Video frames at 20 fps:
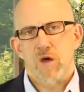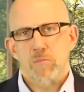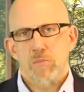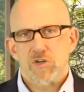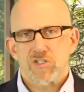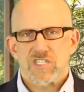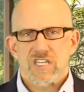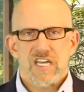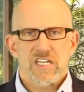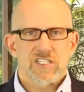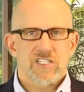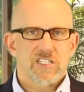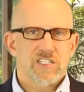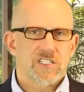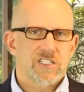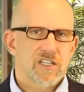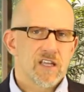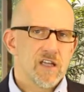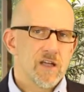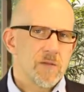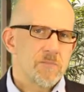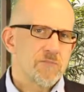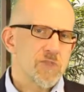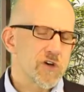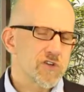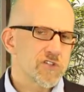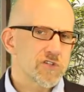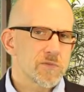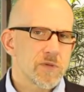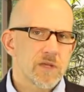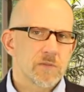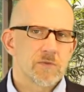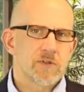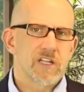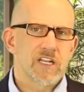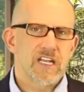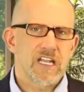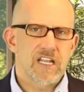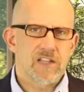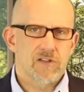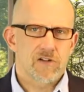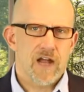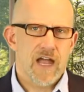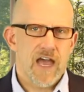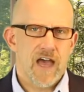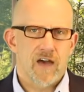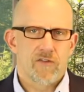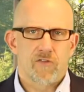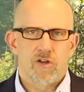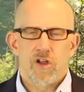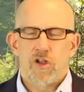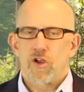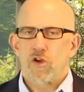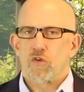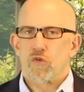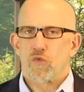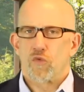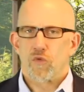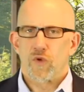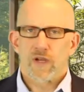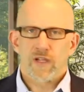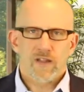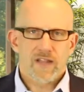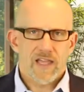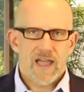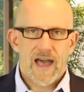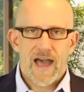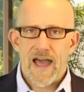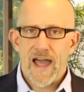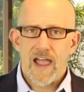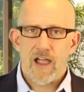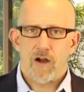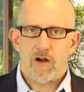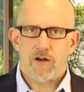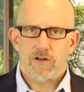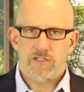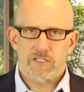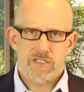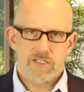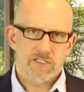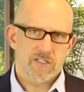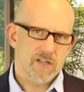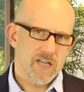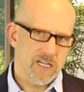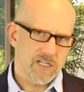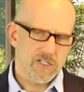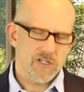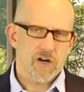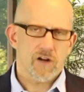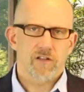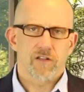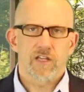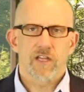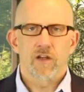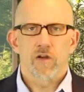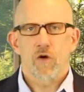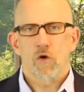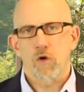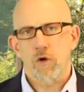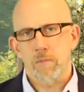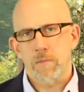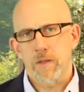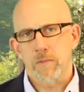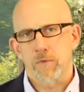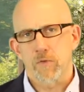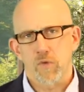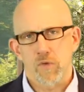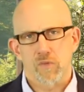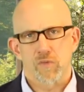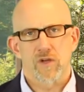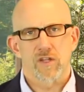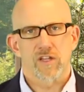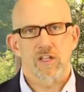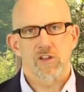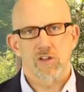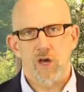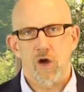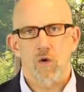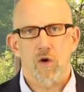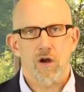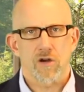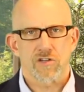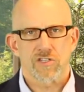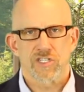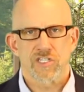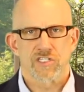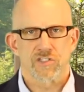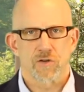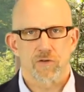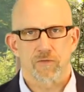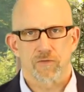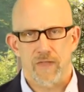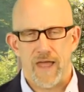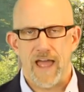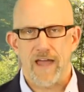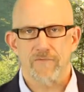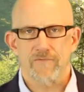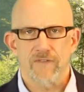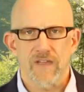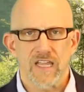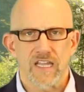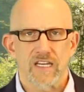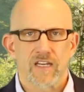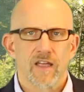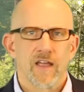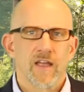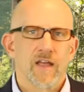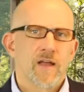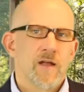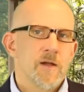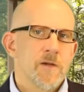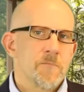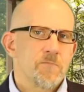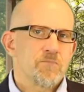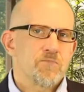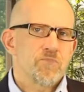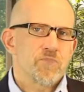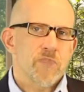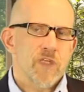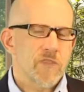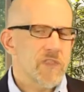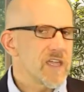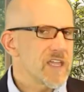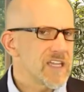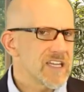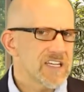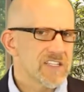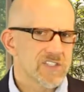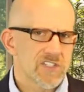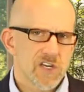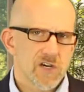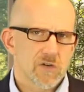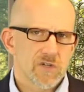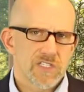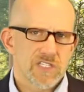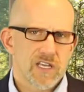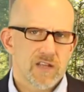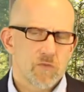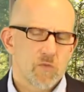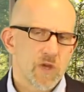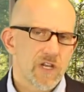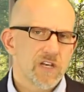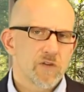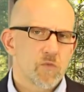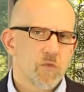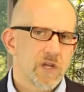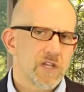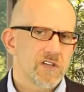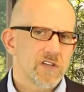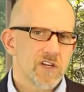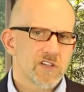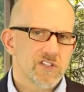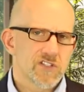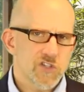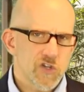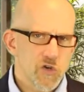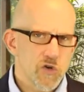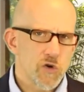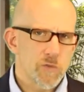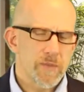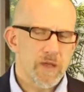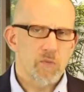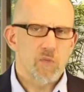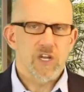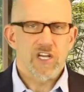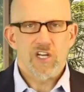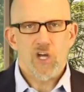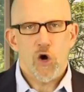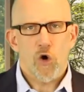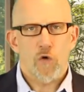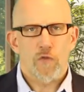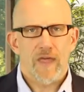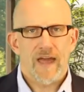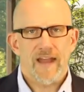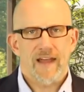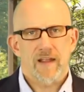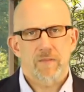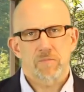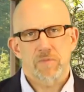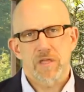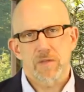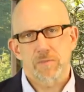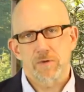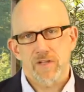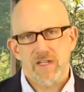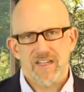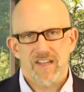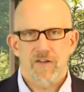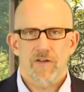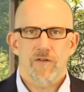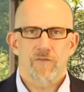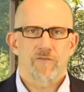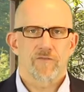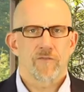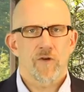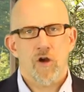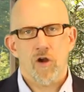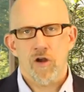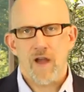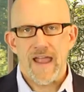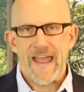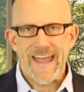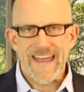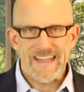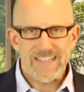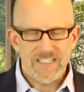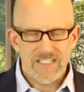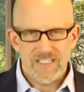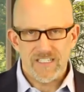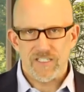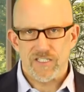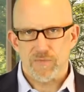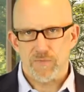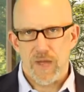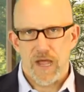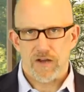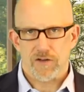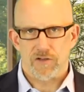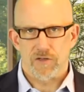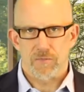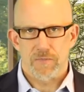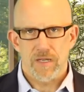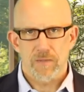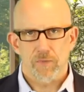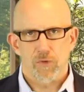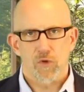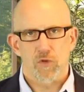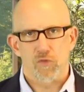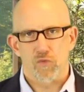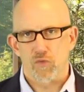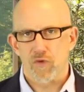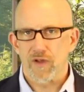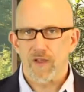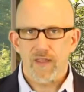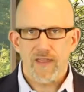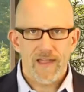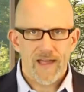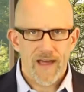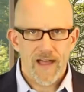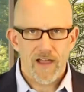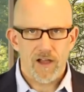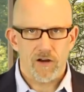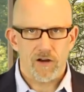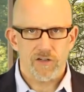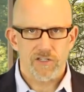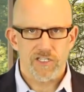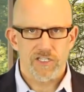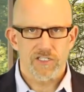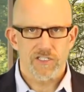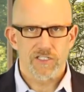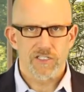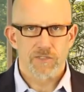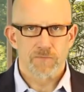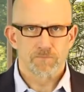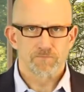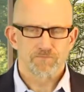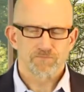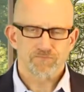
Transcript: Now, in most cases, those are people that either have really high arches, like Charlie, or people with really low arches or flat feet. The thing is, though, is that we, we assume and we know that people at the far ends of the spectrum, people with really high arches